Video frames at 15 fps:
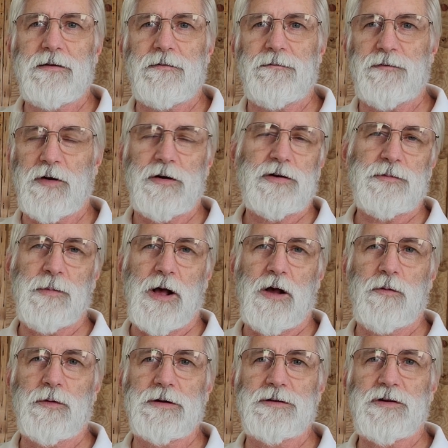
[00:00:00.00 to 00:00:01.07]
very
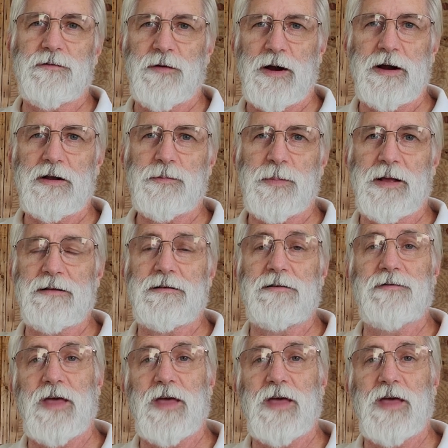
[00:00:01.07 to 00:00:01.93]
small ones to very expensive.